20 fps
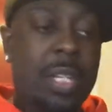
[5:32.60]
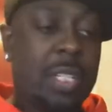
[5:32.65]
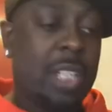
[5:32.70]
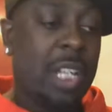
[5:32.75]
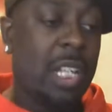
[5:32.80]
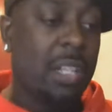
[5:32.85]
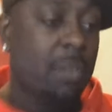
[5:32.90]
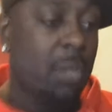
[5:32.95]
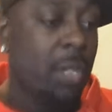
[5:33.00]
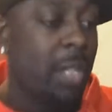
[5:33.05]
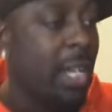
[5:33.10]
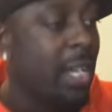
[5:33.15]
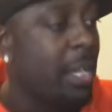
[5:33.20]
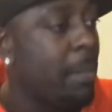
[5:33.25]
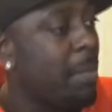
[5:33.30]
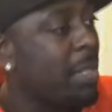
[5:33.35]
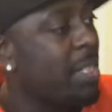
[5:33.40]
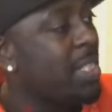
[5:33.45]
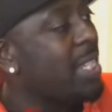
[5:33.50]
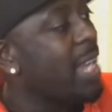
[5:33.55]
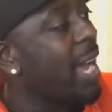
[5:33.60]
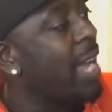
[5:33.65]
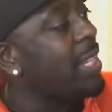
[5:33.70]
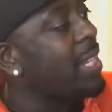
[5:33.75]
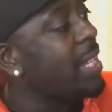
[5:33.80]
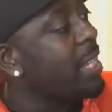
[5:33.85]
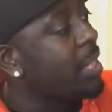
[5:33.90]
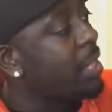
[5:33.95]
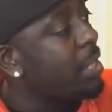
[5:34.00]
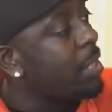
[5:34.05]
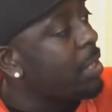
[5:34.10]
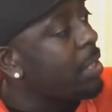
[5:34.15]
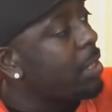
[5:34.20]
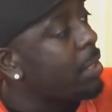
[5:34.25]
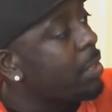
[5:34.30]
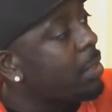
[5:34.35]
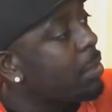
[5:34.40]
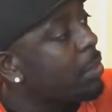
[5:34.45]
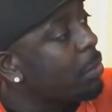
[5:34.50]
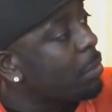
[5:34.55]
It's kind of got like a metallic
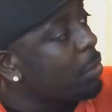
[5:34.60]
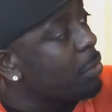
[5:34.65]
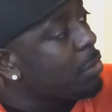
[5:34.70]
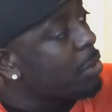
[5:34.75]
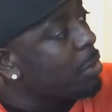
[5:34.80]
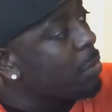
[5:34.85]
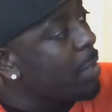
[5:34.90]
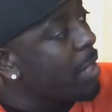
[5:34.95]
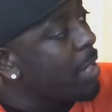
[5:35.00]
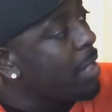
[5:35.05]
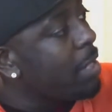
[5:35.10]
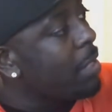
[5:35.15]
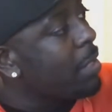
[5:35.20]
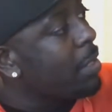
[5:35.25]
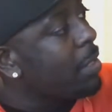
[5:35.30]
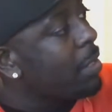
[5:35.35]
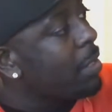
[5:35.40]
look to it.